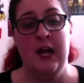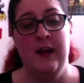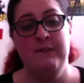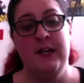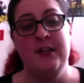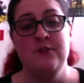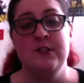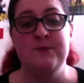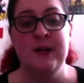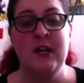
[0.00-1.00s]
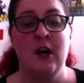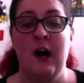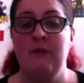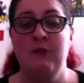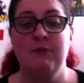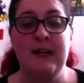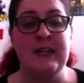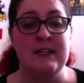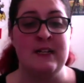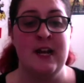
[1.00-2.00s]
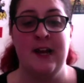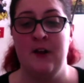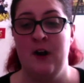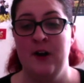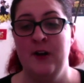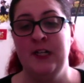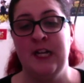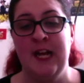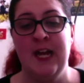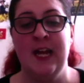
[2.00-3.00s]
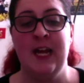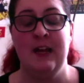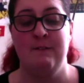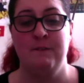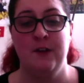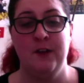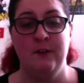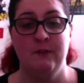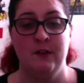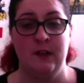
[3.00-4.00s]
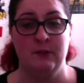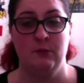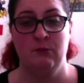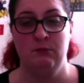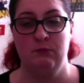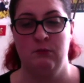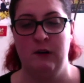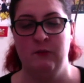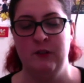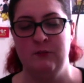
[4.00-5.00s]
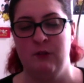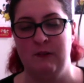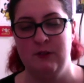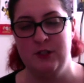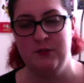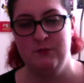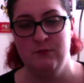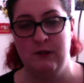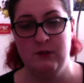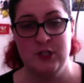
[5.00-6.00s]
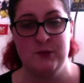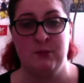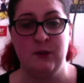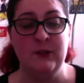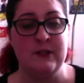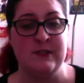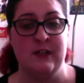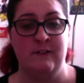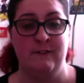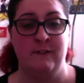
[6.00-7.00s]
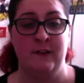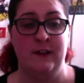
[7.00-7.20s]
If it interests me, I will read it. And I don't care if you are like, well, why would you spoil yourself?